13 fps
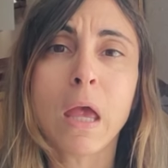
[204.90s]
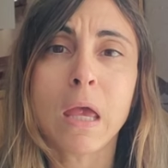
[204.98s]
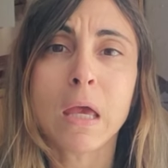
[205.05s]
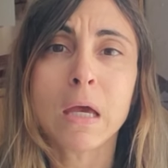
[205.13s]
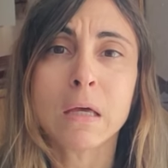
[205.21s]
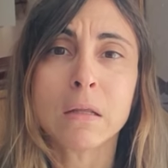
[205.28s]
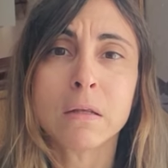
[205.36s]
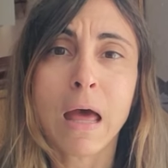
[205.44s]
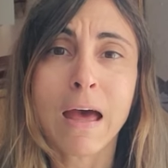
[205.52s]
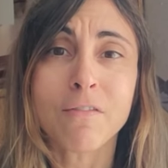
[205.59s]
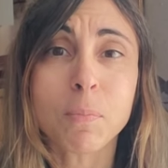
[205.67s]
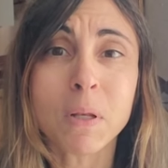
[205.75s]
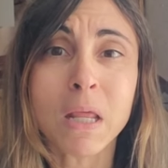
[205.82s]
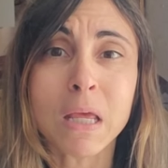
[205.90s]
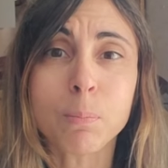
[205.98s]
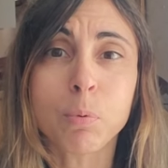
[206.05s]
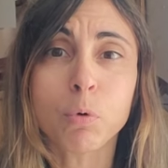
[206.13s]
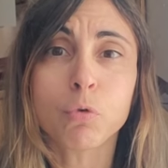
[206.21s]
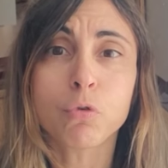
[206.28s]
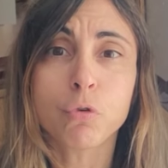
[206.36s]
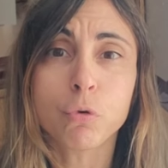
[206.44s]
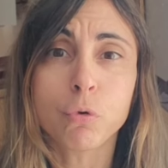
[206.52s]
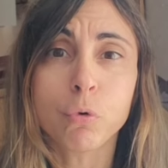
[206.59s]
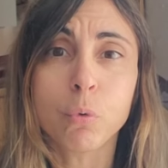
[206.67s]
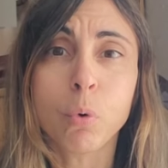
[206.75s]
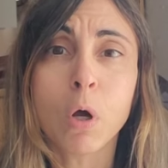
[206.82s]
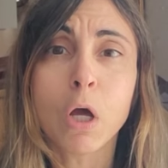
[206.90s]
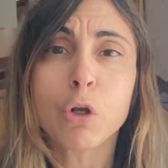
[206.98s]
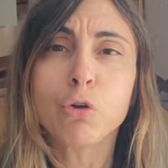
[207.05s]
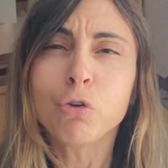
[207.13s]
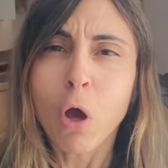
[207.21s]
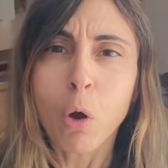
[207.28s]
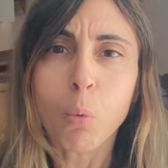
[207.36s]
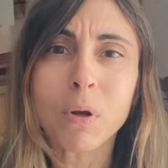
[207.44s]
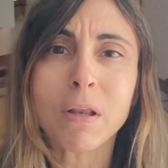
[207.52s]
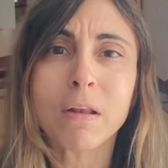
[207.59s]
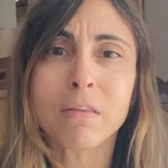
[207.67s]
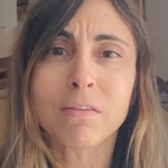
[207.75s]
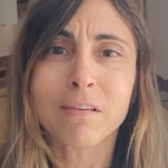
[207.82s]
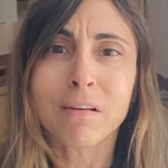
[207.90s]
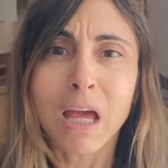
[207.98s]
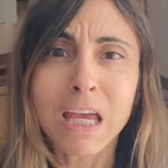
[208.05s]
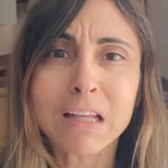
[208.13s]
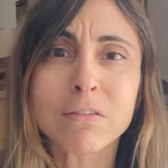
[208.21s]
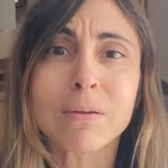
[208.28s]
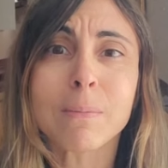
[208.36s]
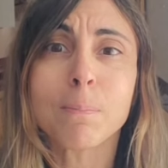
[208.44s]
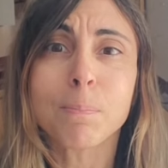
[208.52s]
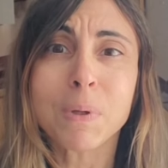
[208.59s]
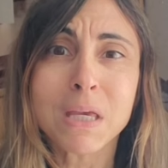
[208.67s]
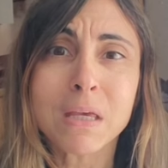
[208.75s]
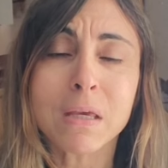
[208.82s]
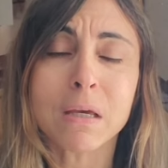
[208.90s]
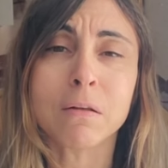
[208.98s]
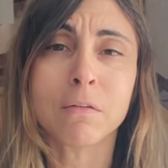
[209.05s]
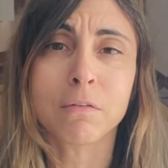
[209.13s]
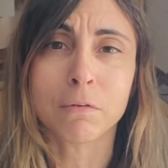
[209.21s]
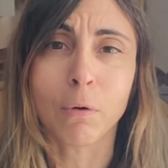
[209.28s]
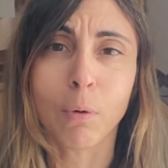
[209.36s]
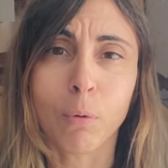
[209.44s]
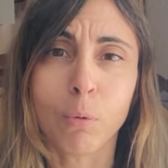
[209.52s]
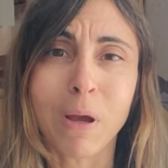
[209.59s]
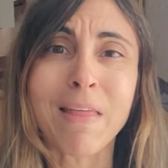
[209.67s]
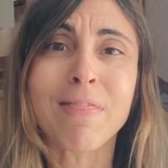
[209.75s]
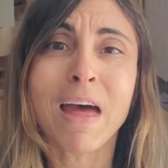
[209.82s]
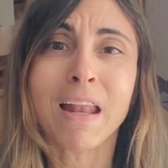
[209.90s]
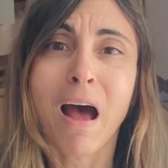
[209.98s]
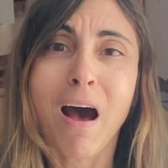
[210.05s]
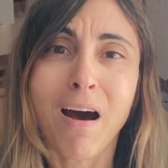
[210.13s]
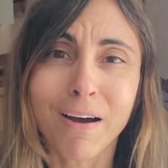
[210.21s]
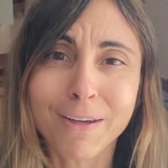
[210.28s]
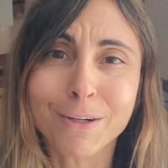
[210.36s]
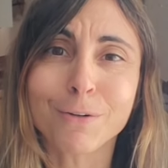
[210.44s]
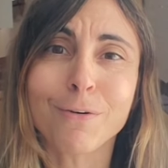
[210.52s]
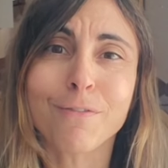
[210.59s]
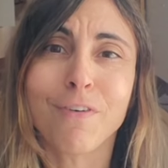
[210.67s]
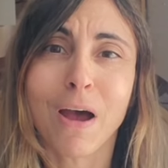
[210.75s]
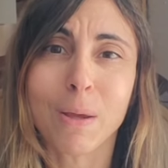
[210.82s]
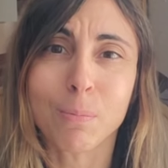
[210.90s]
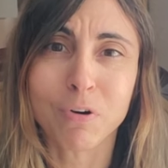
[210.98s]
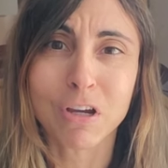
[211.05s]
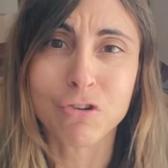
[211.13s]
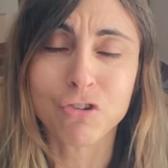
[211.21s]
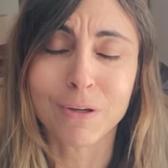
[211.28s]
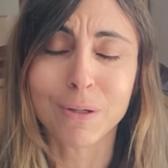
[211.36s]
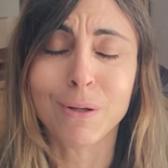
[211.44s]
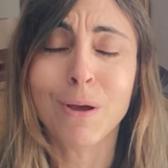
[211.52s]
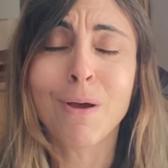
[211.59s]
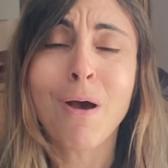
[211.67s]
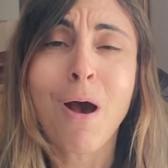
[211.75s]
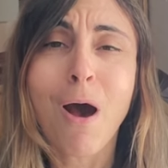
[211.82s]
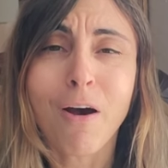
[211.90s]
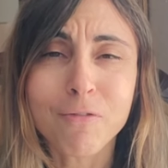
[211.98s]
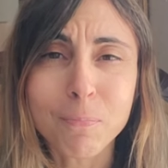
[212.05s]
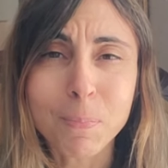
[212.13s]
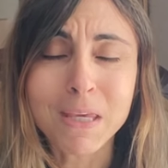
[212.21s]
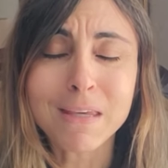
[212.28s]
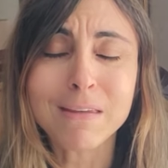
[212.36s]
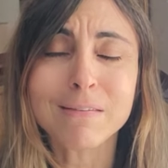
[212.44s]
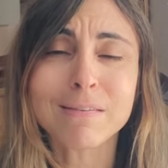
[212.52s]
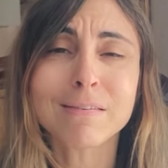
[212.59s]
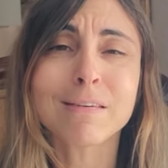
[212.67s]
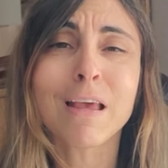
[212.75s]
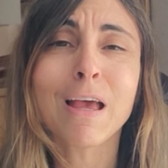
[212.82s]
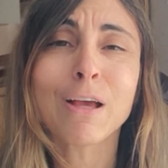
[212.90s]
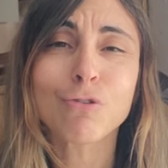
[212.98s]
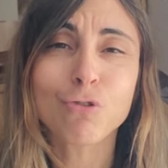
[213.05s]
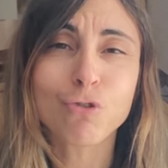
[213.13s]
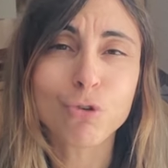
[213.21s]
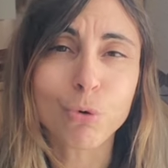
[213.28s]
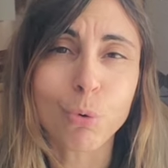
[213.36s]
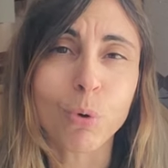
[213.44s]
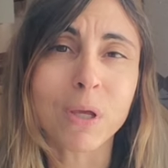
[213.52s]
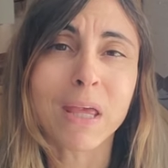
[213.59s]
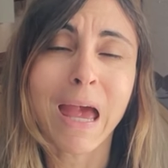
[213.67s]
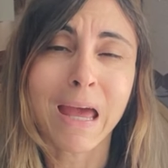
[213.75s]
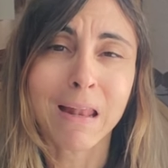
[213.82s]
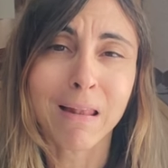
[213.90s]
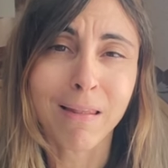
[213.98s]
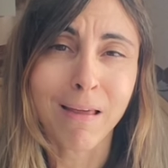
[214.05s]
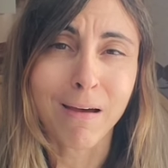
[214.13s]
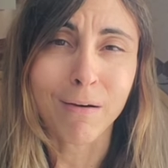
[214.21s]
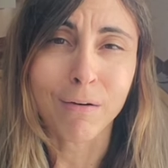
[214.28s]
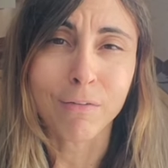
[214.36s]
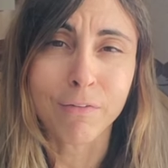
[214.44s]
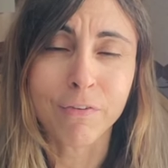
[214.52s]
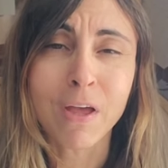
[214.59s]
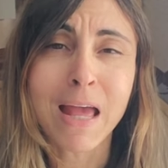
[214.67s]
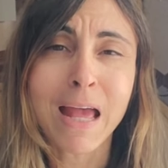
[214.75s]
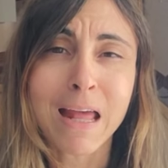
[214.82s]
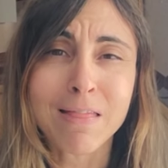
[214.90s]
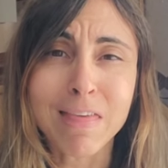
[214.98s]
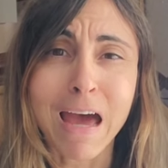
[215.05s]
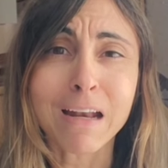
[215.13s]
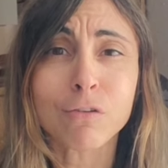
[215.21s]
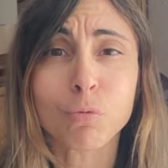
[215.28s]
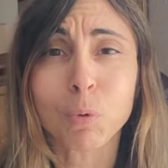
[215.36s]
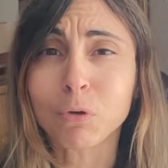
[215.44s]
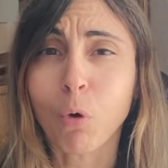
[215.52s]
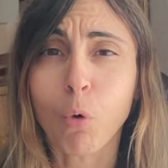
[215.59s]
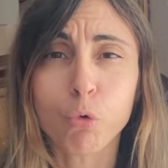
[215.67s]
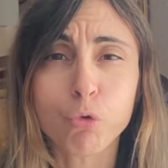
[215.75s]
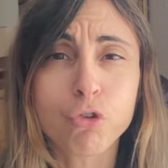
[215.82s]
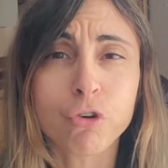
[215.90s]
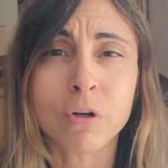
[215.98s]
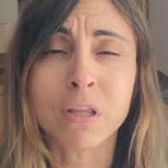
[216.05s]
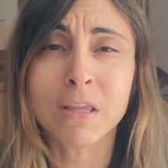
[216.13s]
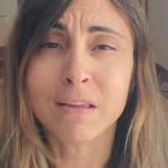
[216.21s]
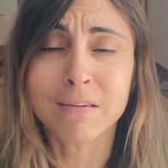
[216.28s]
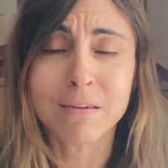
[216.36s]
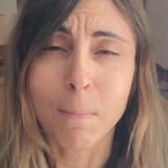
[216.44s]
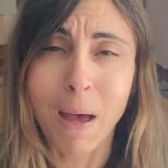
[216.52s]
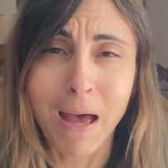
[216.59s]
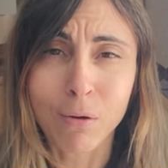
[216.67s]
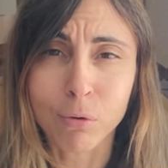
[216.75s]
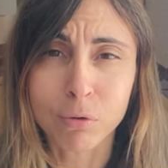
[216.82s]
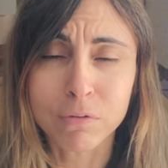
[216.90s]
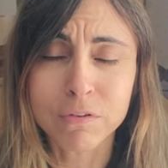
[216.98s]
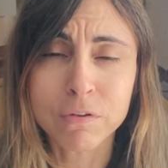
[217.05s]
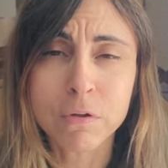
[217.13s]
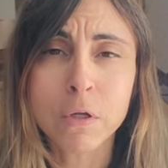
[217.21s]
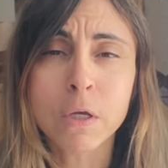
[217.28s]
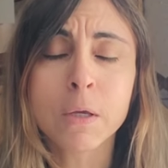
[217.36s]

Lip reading: and have been able to know what it's like to be in soul and that higher vibration of peace, joy, and love. And that is what the whole journey is about.